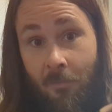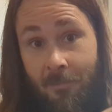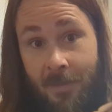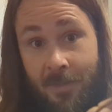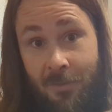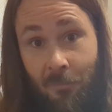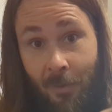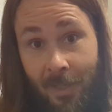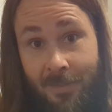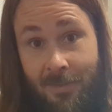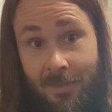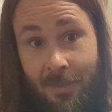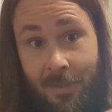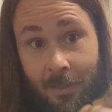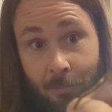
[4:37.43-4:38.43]
of these reds
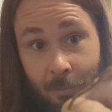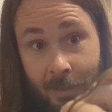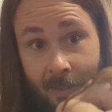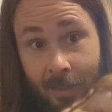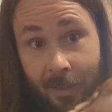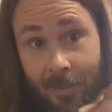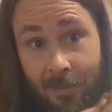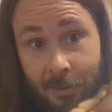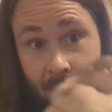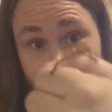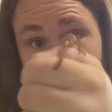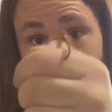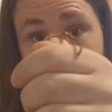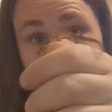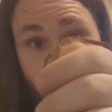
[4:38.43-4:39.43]
to get breeding
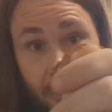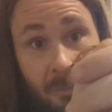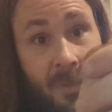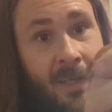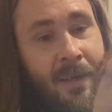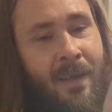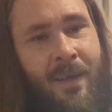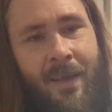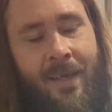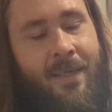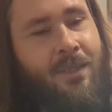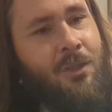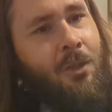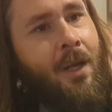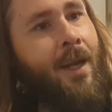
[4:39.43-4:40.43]
into the group. And
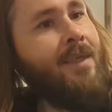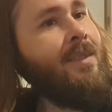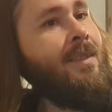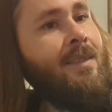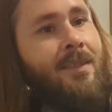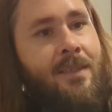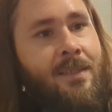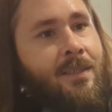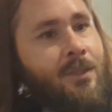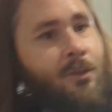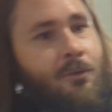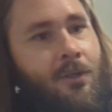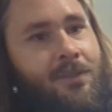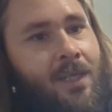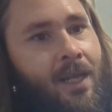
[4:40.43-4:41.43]
as you guys can see, these
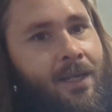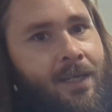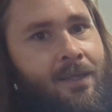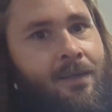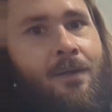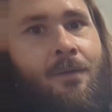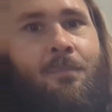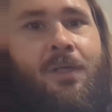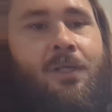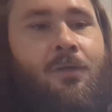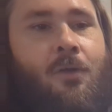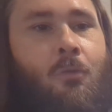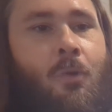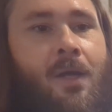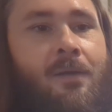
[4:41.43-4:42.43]
are all tiny, but you
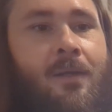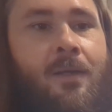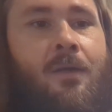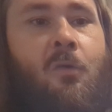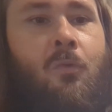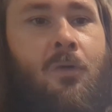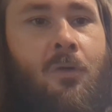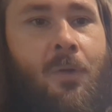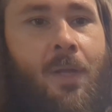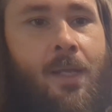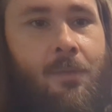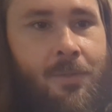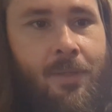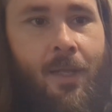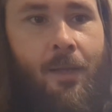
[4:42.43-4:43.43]
know what? We're
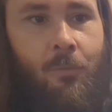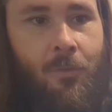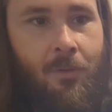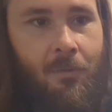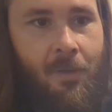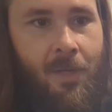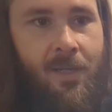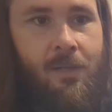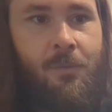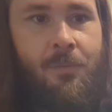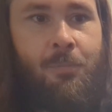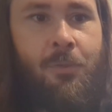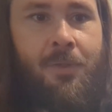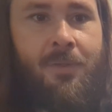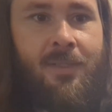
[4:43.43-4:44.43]
okay with that. We're okay
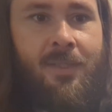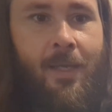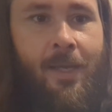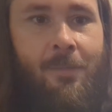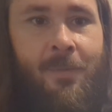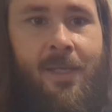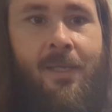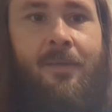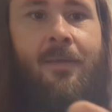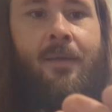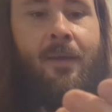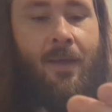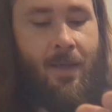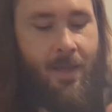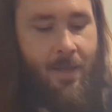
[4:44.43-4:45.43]
with putting the time in
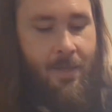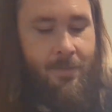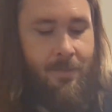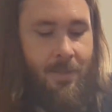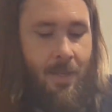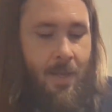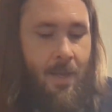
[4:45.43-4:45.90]
and